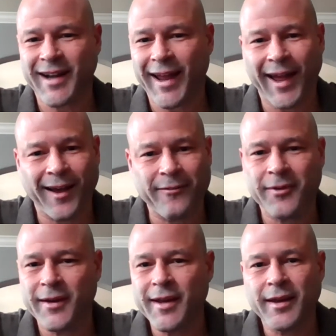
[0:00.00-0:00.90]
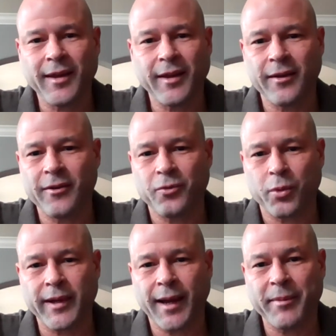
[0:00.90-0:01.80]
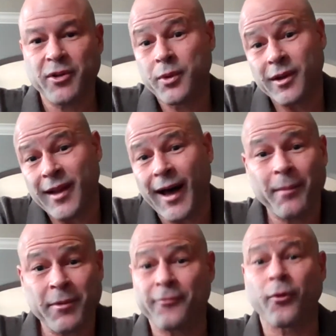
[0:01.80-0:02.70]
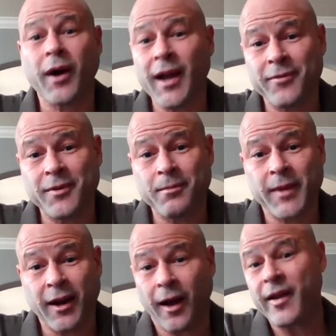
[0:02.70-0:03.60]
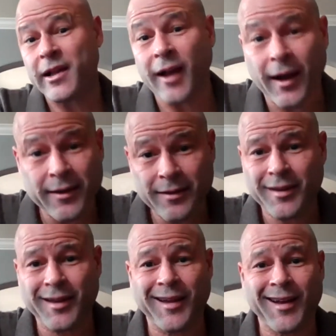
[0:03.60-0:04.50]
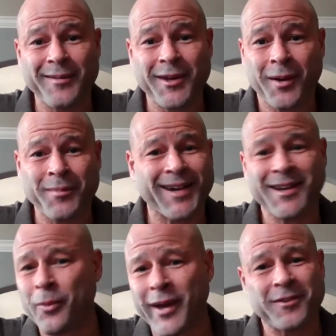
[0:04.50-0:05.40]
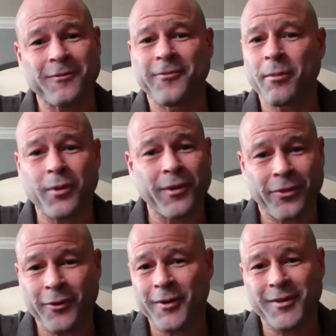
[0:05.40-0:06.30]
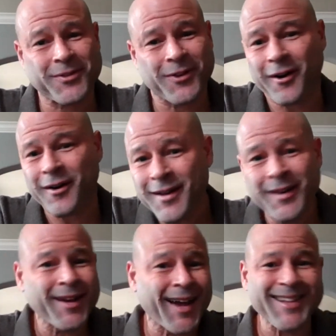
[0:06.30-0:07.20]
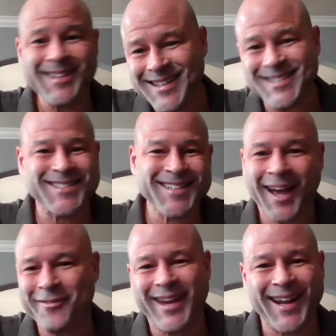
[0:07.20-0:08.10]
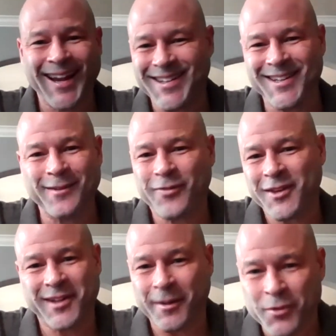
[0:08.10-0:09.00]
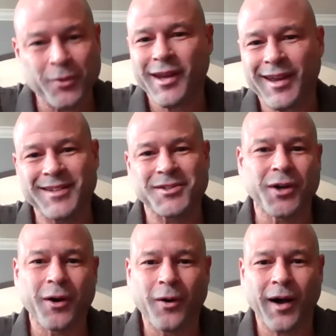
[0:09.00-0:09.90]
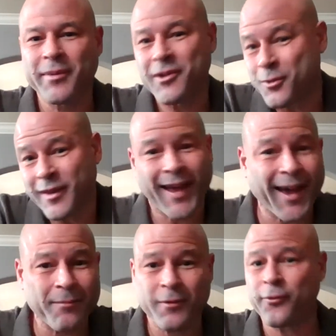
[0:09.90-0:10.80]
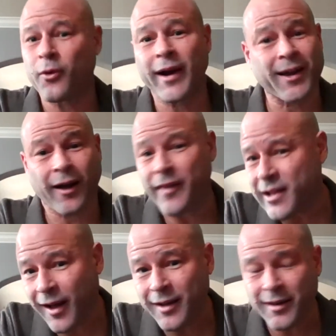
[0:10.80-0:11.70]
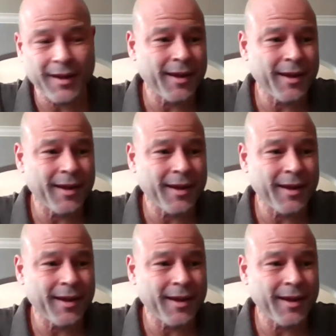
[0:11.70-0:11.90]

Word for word: that I have is really I'll be doing a lot before I even get on the clock. you know, I'm not going to wait till February 3rd to start at least having an idea of things that I'm doing, and so I'll be doing that before I get on the clock